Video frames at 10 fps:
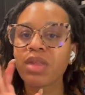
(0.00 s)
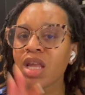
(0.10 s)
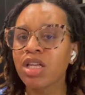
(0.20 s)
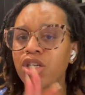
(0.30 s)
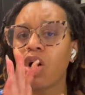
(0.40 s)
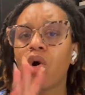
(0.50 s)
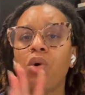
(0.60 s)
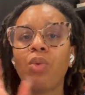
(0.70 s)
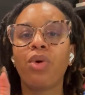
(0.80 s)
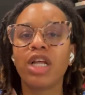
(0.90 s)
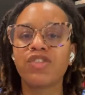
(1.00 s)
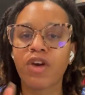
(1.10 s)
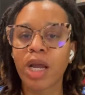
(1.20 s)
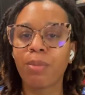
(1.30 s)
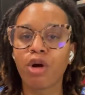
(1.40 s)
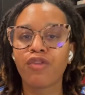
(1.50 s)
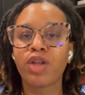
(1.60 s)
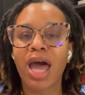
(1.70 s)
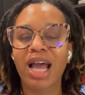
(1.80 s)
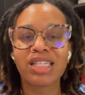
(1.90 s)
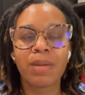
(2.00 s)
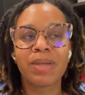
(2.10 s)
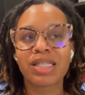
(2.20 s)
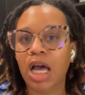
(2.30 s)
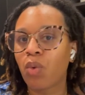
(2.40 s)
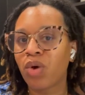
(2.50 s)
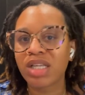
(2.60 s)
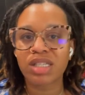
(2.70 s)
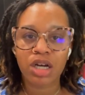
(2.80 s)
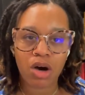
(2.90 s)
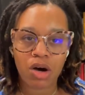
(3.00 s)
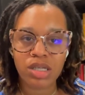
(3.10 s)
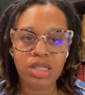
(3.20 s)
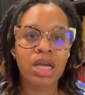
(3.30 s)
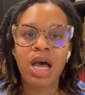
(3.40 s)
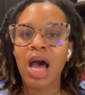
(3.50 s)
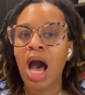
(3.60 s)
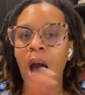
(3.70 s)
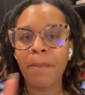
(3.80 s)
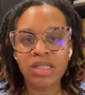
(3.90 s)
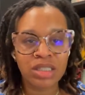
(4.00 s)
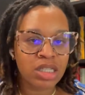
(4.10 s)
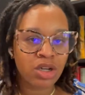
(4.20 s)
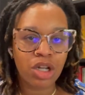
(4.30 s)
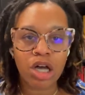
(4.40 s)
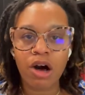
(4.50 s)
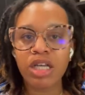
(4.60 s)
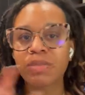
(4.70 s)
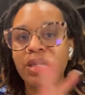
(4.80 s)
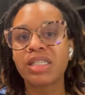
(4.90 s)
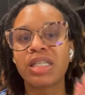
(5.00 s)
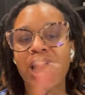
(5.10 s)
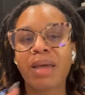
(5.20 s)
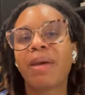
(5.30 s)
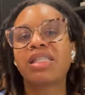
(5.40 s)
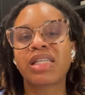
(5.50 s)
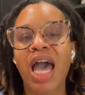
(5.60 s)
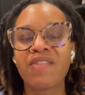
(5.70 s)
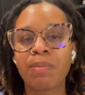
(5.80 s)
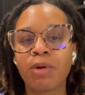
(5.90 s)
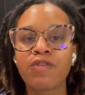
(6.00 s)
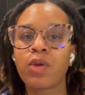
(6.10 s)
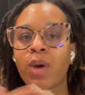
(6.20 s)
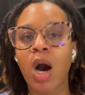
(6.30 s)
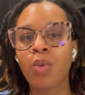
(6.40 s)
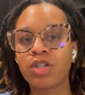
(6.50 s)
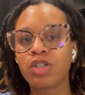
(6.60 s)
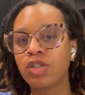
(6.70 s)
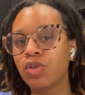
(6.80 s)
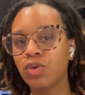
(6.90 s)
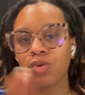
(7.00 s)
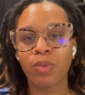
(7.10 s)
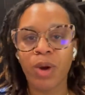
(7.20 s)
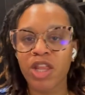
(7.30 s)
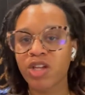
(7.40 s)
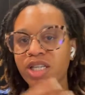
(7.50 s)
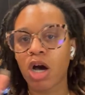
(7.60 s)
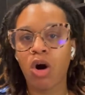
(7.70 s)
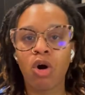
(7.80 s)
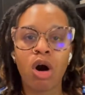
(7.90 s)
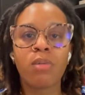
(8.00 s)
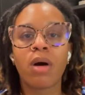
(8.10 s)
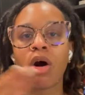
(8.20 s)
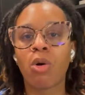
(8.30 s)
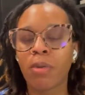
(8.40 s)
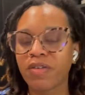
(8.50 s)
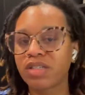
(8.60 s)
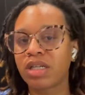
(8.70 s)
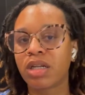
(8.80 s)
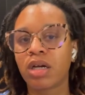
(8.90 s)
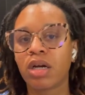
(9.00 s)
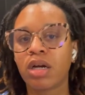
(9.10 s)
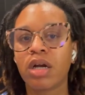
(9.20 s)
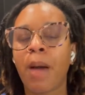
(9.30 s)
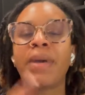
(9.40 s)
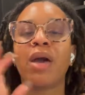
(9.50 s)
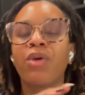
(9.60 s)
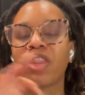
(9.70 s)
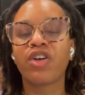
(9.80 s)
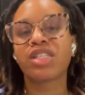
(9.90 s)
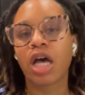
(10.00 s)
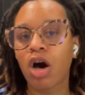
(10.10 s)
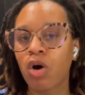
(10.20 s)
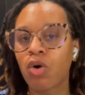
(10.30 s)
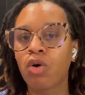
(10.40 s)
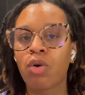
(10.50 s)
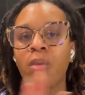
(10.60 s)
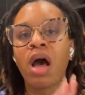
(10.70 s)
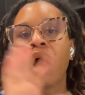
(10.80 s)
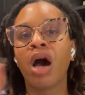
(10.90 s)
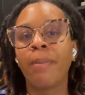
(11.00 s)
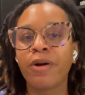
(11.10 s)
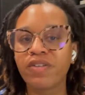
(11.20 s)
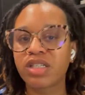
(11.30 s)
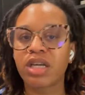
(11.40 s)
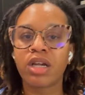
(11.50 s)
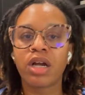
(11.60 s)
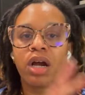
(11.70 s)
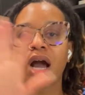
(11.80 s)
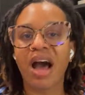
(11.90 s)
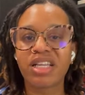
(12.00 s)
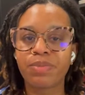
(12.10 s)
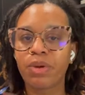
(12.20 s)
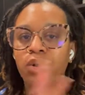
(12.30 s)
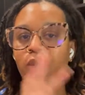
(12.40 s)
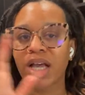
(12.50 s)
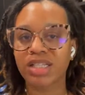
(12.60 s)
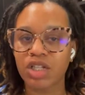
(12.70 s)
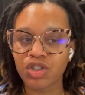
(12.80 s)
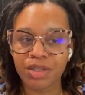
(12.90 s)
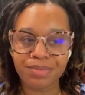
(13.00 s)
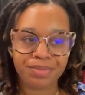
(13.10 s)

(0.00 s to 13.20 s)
So what is very important for you to ask them is like, what is the cost? How much is this going to cost me to like basically have a birth the way I want to, whether it's at home, a home birth center, whether it's at home, a birth center, hospital, etc.